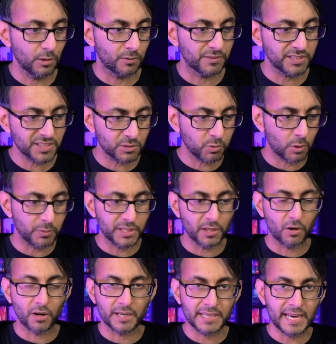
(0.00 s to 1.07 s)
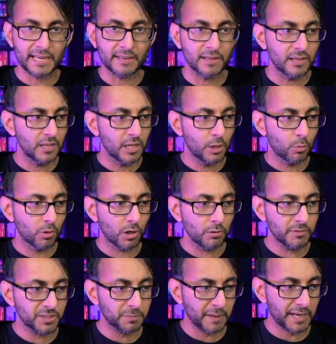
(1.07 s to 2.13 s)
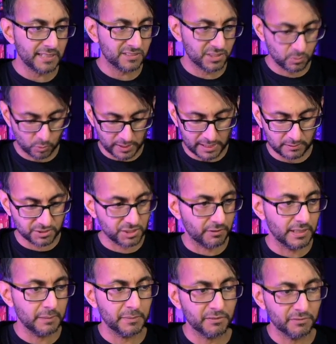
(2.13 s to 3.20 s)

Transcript: Look, this is what we got. Again, we're almost back to where, sorry, let